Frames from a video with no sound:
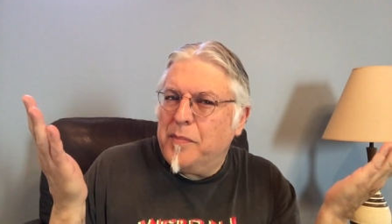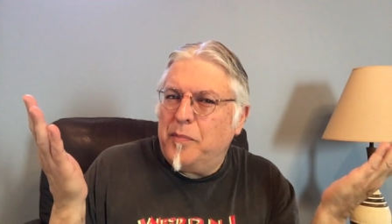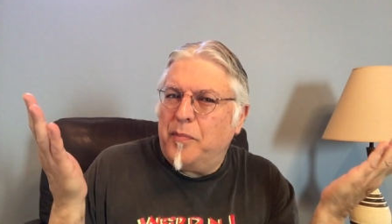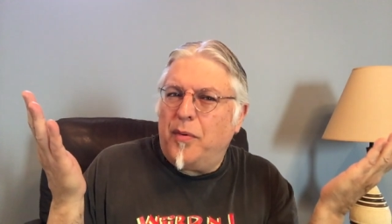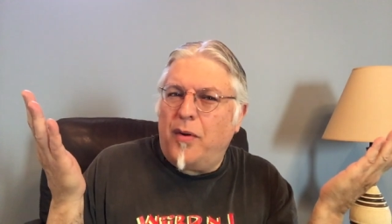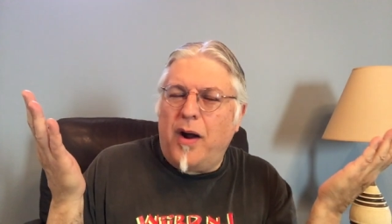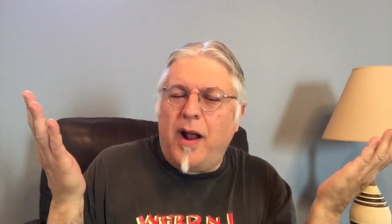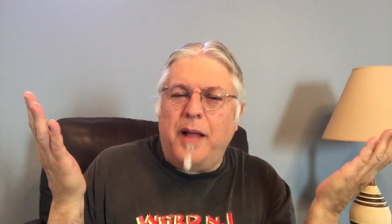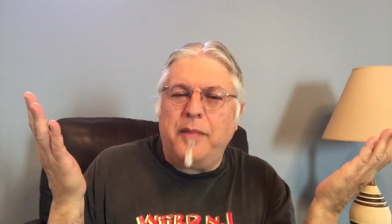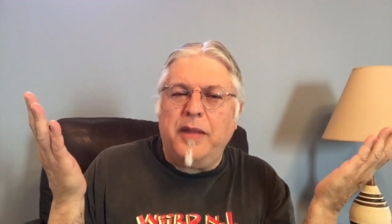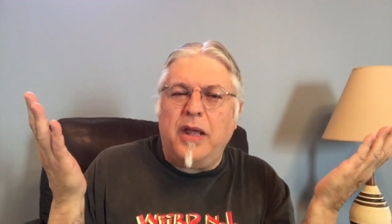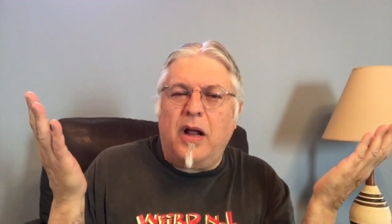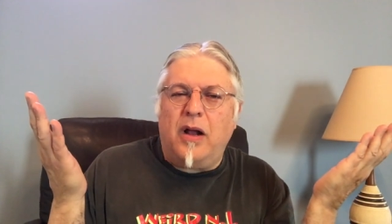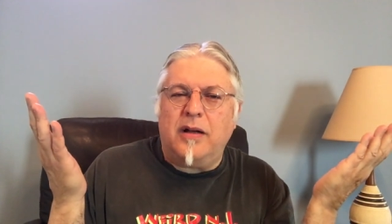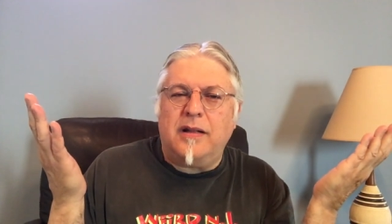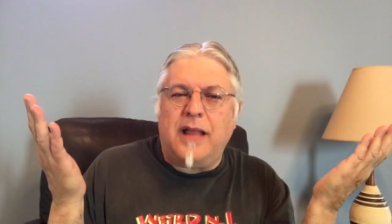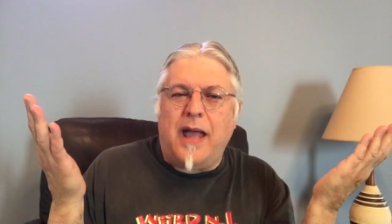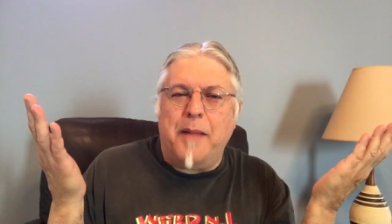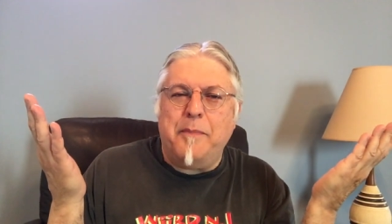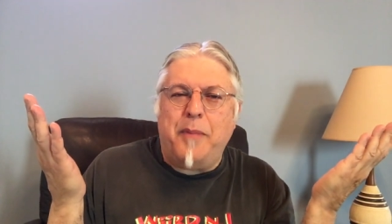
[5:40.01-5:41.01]
probably
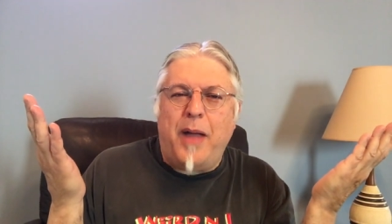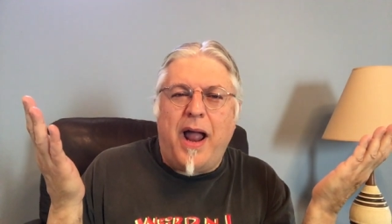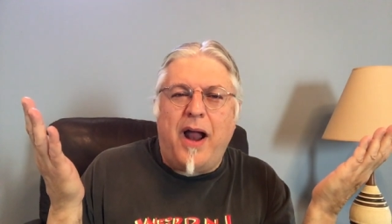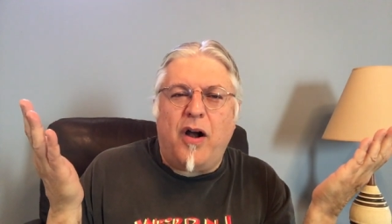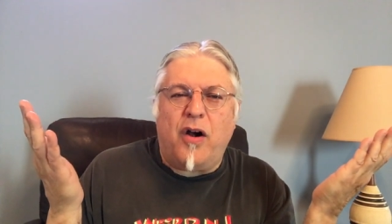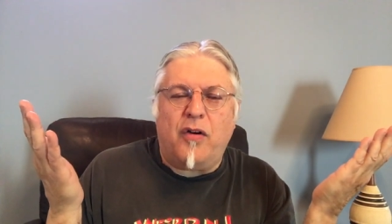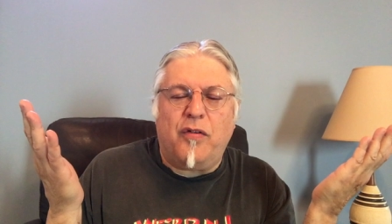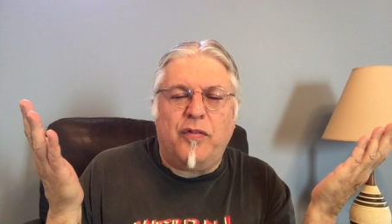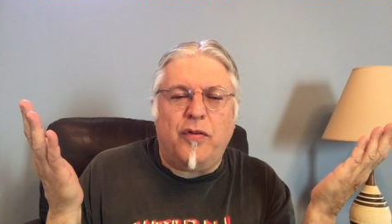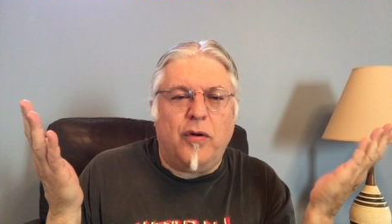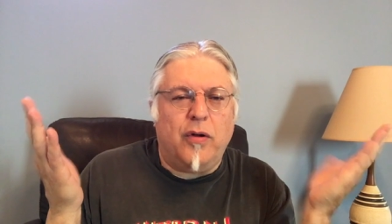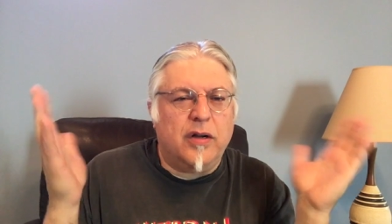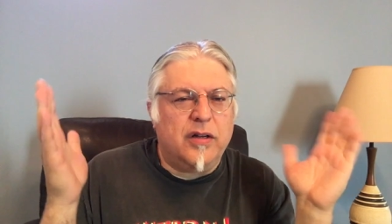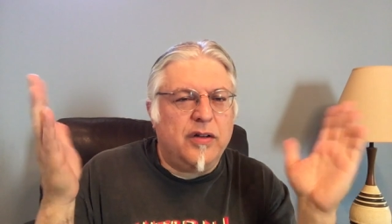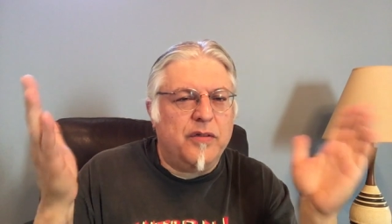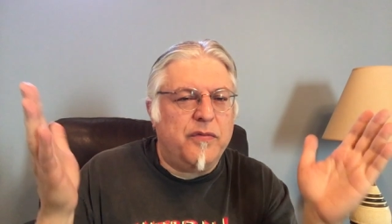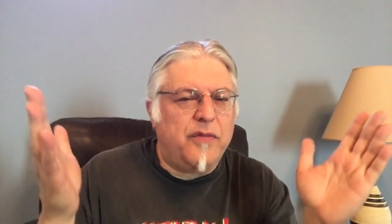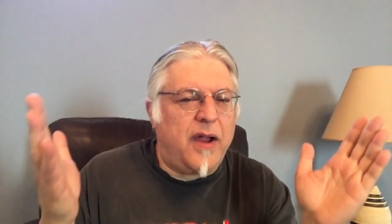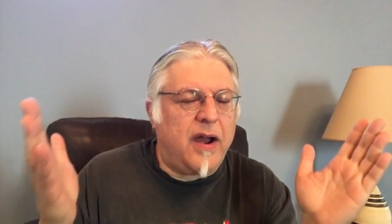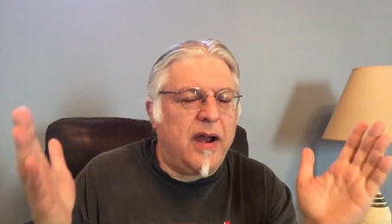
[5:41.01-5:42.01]
aren't that powerful, or at
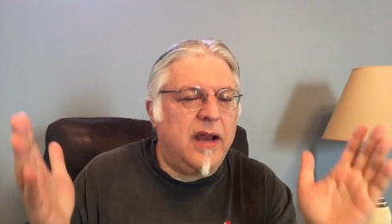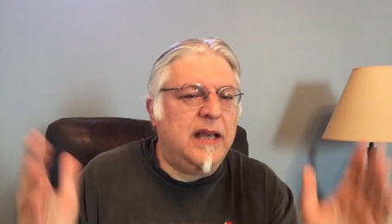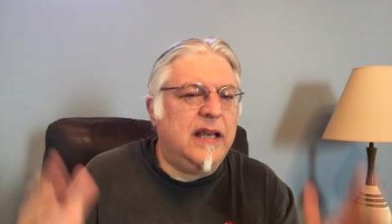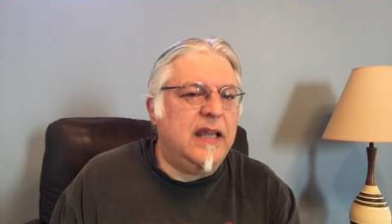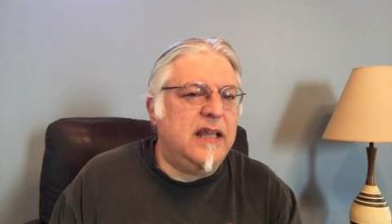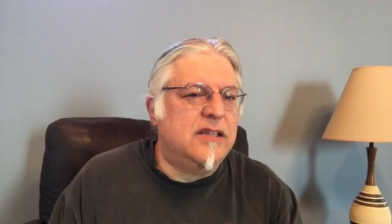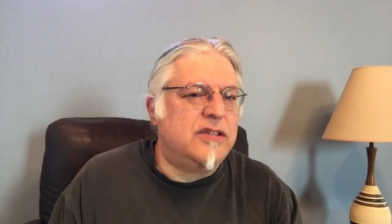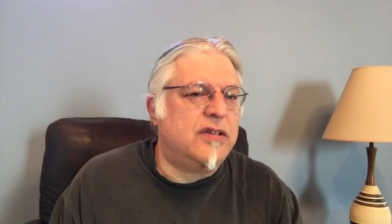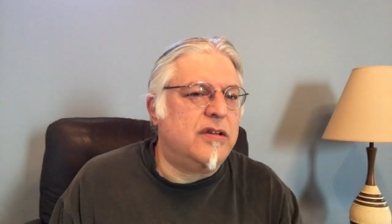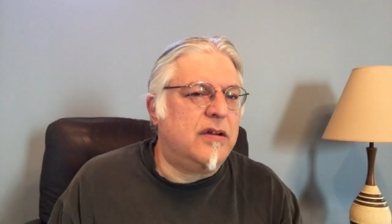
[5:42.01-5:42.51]
the very least,